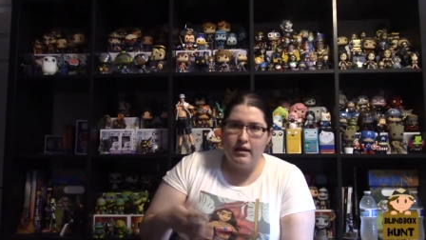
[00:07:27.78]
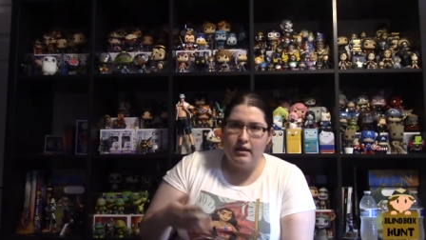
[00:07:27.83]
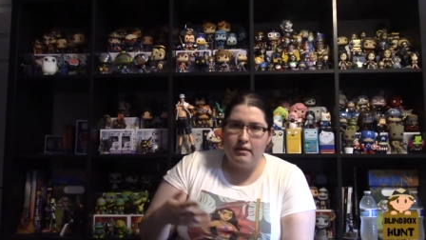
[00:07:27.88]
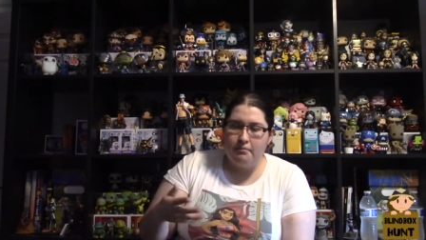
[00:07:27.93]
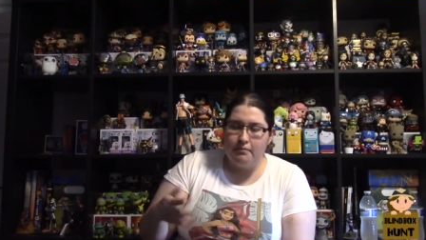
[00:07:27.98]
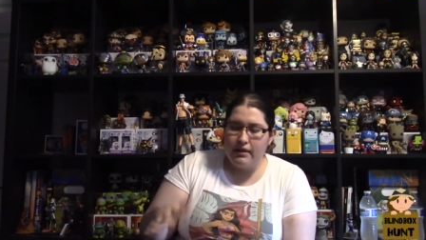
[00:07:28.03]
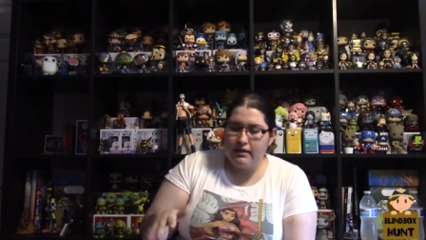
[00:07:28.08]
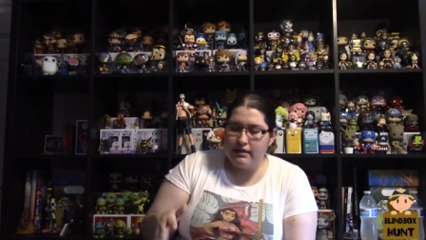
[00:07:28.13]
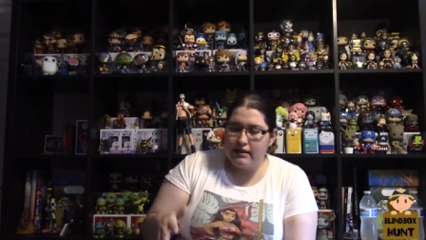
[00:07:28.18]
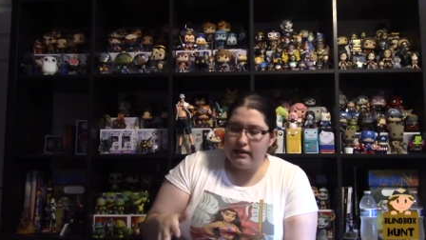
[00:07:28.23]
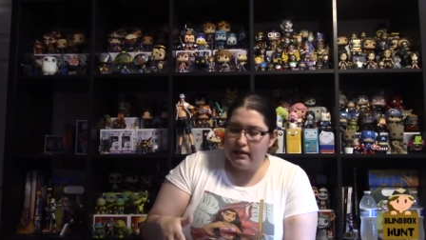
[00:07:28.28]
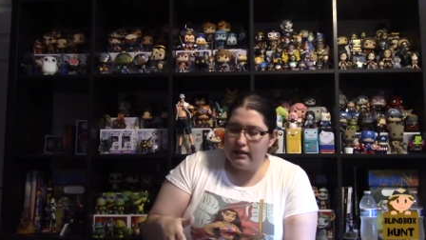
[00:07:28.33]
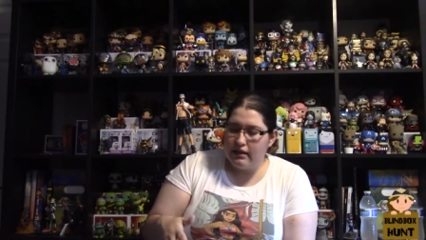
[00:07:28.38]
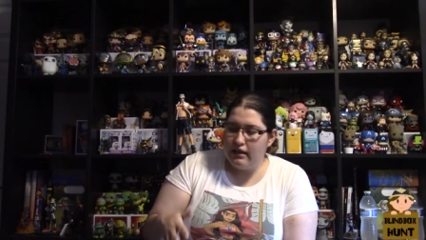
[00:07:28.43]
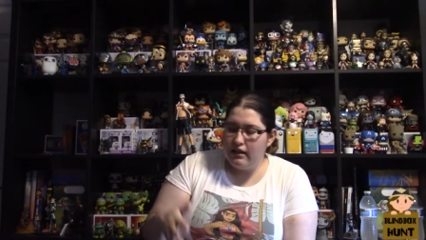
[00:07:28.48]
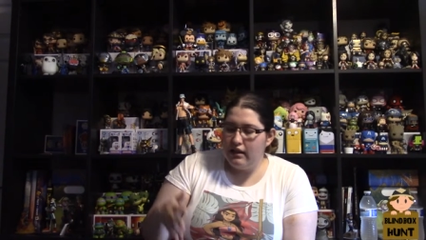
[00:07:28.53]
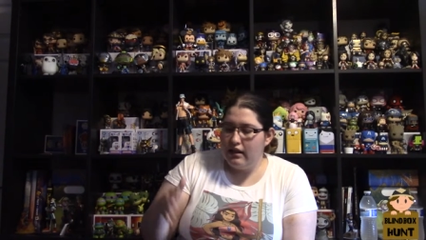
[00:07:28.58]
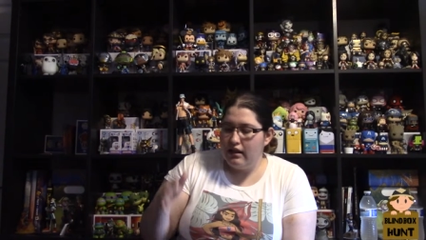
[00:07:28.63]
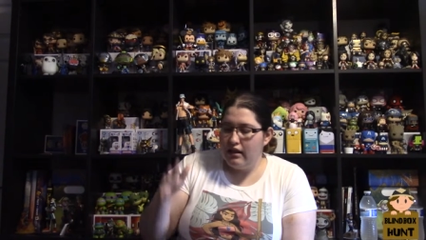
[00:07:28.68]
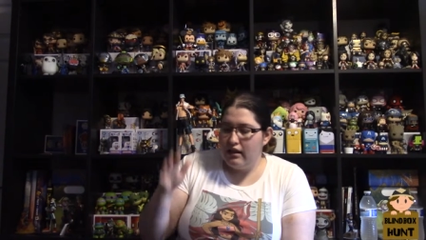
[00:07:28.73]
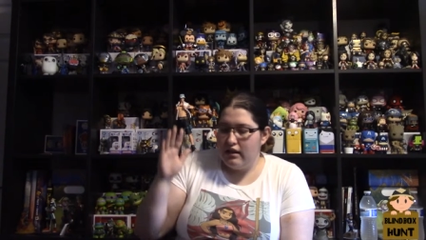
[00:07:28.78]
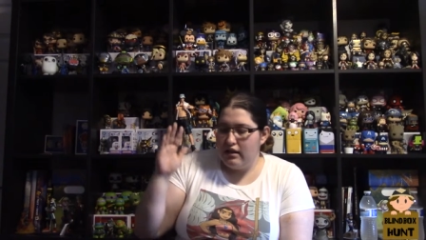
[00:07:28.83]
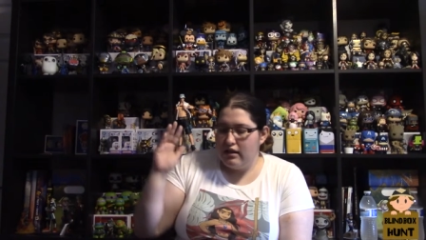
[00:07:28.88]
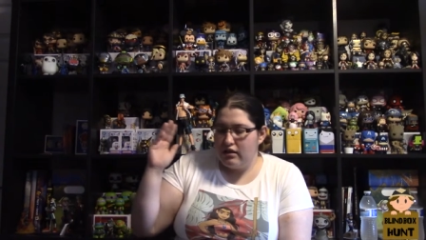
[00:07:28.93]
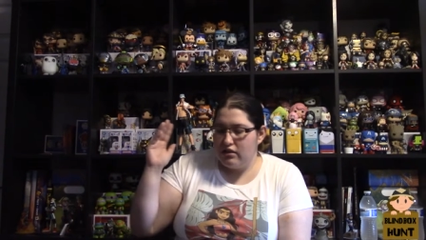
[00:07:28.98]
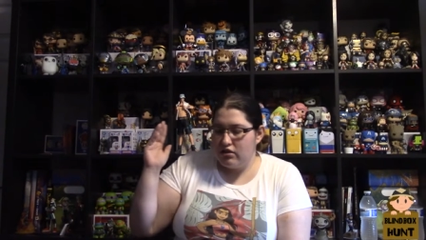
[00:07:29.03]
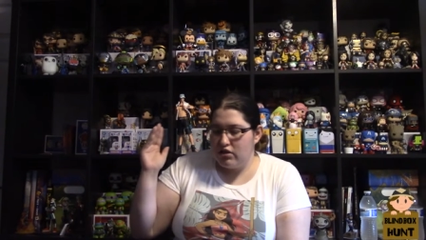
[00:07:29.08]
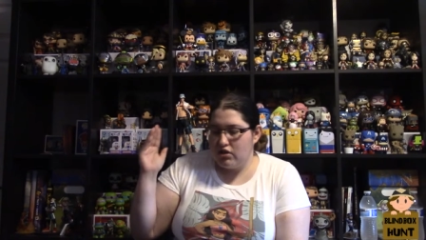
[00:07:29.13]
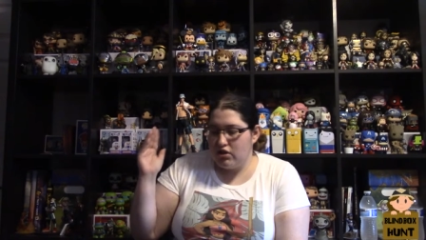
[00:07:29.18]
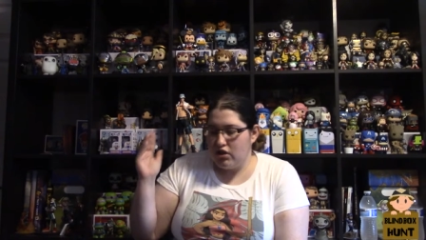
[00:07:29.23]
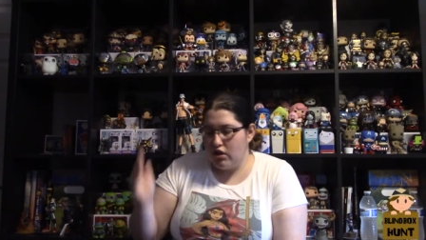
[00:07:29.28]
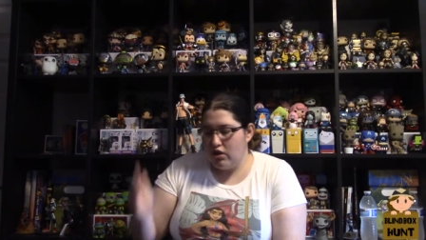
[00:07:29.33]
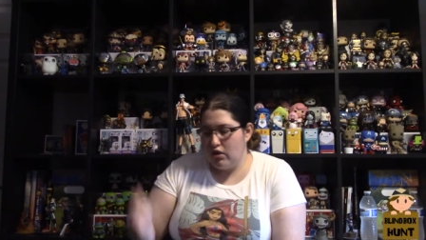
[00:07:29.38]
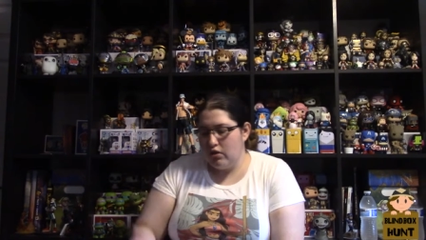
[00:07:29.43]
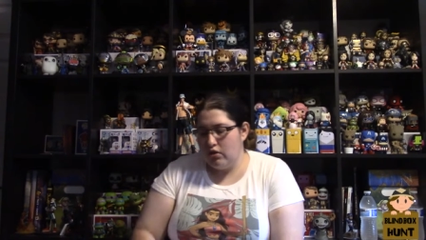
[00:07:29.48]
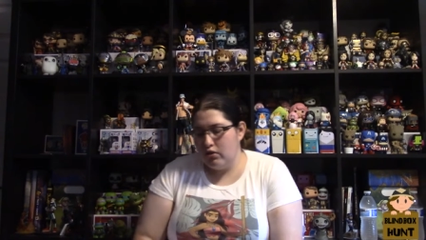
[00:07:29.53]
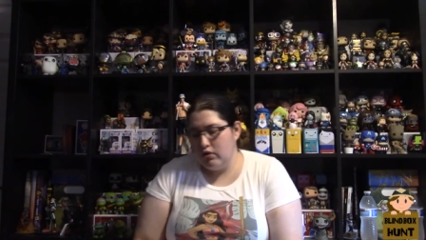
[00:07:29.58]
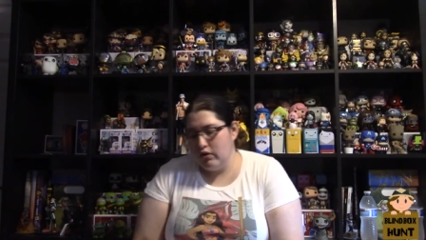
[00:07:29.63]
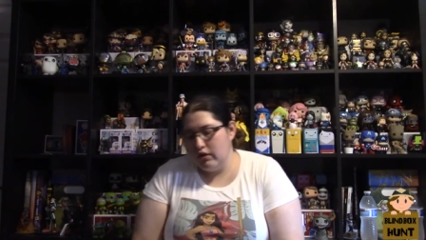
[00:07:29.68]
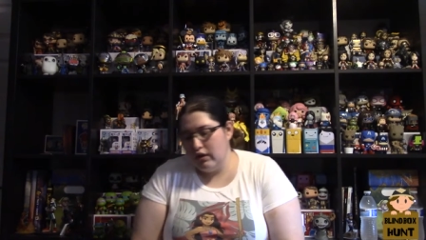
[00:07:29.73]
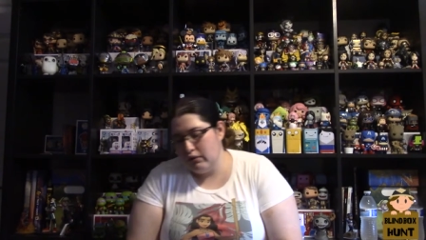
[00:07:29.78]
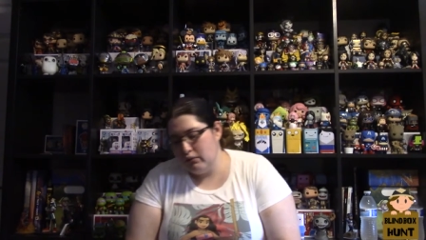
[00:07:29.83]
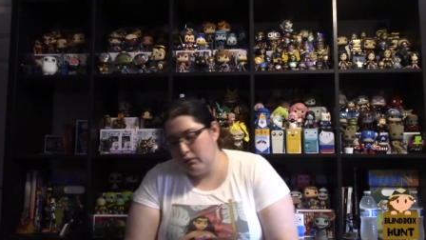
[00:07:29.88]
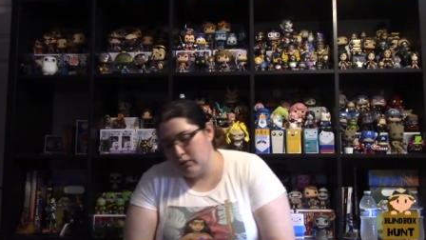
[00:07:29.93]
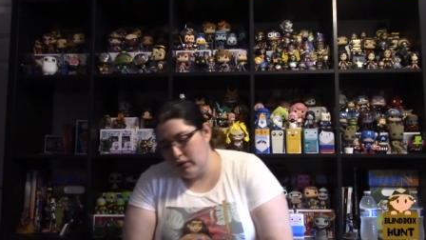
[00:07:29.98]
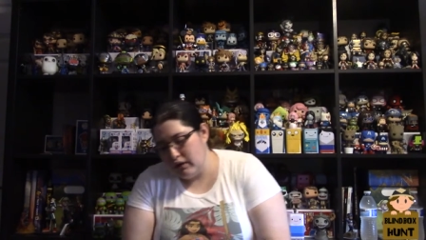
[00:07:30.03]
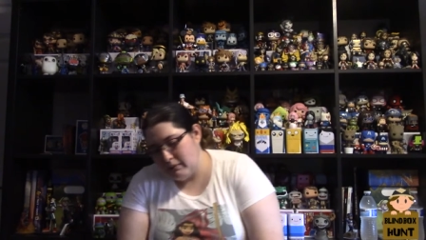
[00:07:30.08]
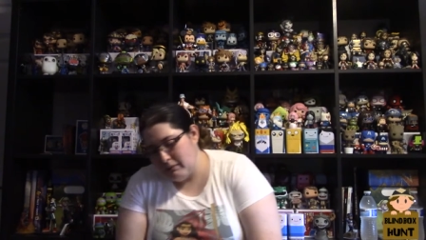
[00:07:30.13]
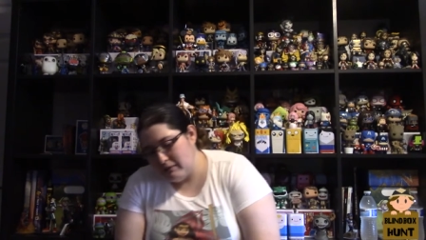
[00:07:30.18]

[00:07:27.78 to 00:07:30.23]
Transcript: basically. So it would have